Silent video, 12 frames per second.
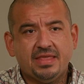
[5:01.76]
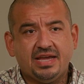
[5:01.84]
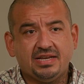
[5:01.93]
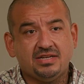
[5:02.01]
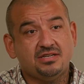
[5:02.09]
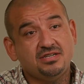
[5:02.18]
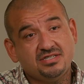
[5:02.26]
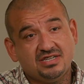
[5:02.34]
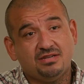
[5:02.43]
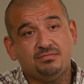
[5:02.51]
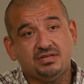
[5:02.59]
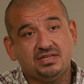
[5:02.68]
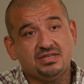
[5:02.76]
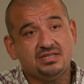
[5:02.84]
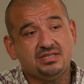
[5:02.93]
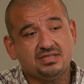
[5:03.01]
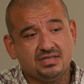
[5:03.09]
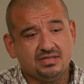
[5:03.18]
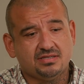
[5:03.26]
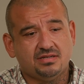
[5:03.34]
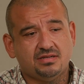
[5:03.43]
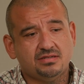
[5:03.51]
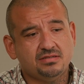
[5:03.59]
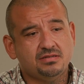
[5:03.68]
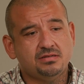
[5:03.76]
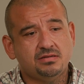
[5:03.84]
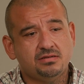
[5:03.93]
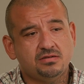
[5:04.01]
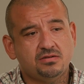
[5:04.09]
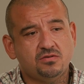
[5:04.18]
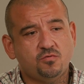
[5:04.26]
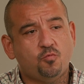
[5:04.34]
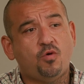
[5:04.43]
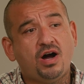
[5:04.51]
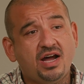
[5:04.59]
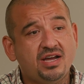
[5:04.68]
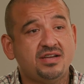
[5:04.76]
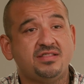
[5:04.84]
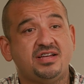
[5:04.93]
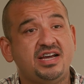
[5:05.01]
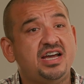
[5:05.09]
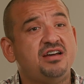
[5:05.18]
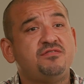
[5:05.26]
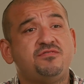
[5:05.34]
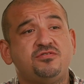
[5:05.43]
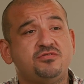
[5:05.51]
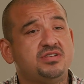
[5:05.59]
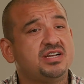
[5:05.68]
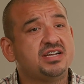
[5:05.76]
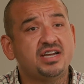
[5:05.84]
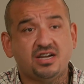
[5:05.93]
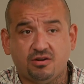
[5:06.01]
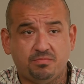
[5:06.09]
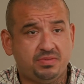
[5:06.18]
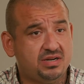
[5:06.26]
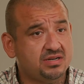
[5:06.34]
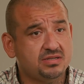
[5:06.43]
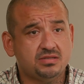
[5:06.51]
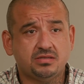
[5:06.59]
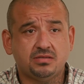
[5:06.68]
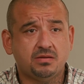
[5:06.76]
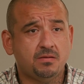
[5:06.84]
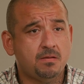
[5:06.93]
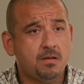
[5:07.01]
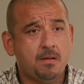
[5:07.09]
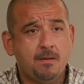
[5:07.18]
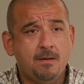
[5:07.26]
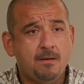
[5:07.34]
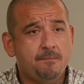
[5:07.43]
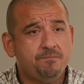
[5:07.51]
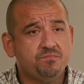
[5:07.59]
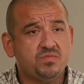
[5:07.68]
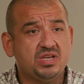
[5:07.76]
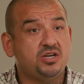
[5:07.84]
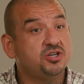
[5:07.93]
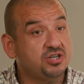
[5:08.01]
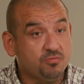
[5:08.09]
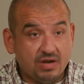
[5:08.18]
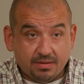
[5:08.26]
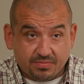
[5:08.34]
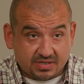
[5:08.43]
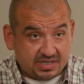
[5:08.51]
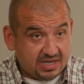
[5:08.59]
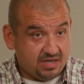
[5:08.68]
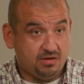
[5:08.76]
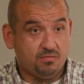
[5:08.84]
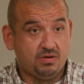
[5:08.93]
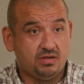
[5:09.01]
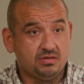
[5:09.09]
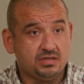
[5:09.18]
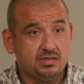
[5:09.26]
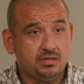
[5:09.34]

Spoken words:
And he looks at me and he says, why the F do they care about us? He couldn't wrap his head around